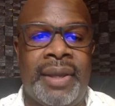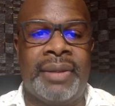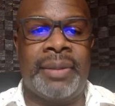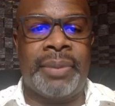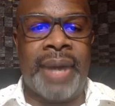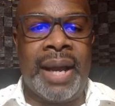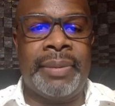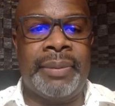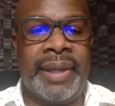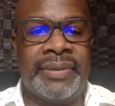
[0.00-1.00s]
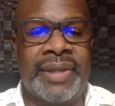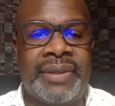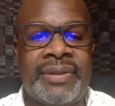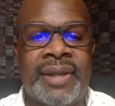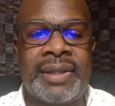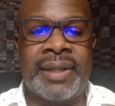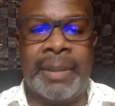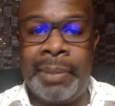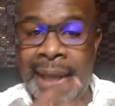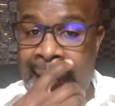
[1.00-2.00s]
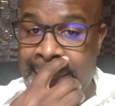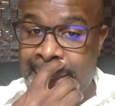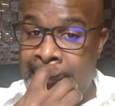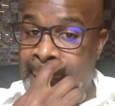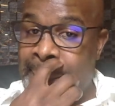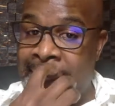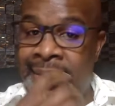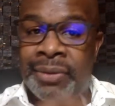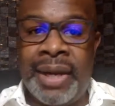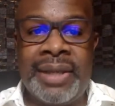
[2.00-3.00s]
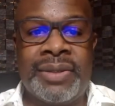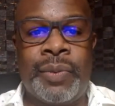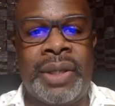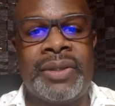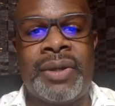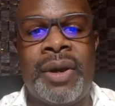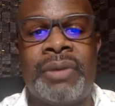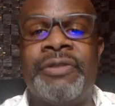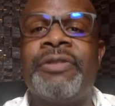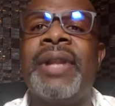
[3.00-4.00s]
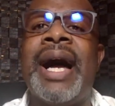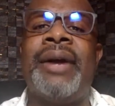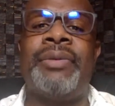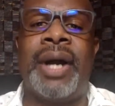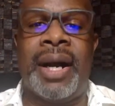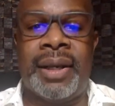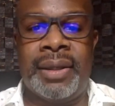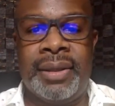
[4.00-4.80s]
The problem is that such a blast generates what is called fly rock,